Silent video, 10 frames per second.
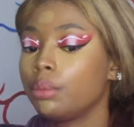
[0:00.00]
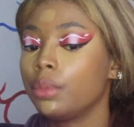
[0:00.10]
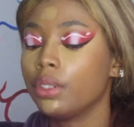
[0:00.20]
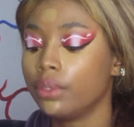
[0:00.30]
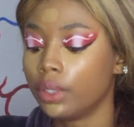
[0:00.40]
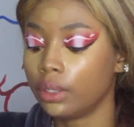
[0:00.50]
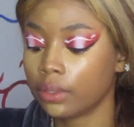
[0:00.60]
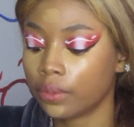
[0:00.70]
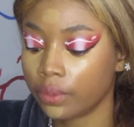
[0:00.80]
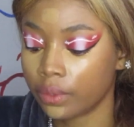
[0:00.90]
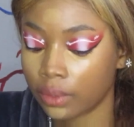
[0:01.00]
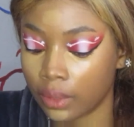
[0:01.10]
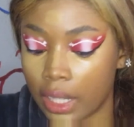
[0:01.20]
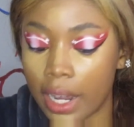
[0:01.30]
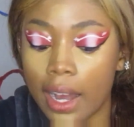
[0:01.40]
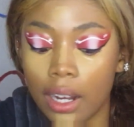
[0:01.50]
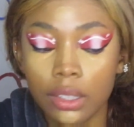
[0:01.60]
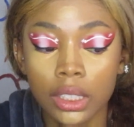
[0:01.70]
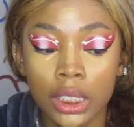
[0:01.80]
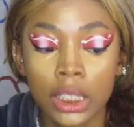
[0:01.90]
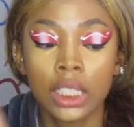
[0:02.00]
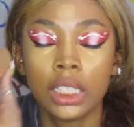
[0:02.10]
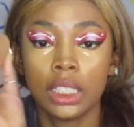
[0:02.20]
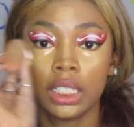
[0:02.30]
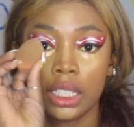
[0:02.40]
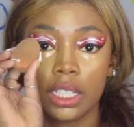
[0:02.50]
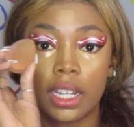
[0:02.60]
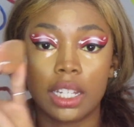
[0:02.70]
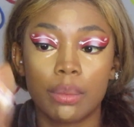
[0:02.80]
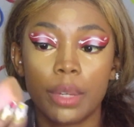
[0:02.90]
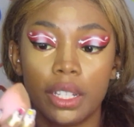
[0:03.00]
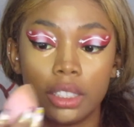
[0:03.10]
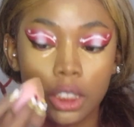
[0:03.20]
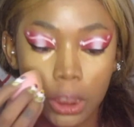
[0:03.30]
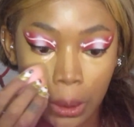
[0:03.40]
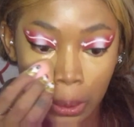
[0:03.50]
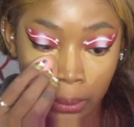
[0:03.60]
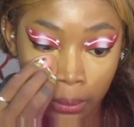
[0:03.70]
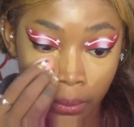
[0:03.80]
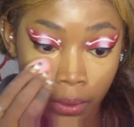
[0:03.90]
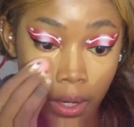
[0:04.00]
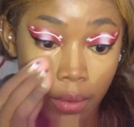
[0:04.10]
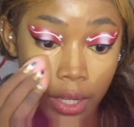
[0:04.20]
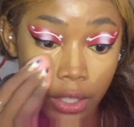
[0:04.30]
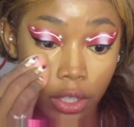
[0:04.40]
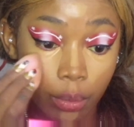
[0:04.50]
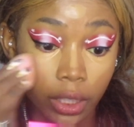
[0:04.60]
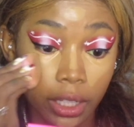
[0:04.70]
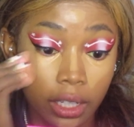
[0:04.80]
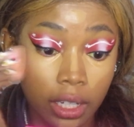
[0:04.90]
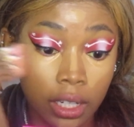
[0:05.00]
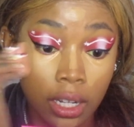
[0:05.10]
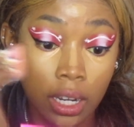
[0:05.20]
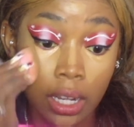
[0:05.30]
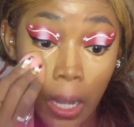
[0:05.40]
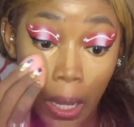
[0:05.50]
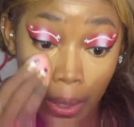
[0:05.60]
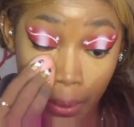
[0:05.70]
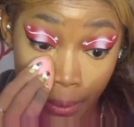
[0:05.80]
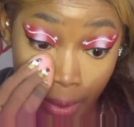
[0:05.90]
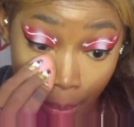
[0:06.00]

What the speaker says: Beautiful. Now, take a sponge and we can just blend the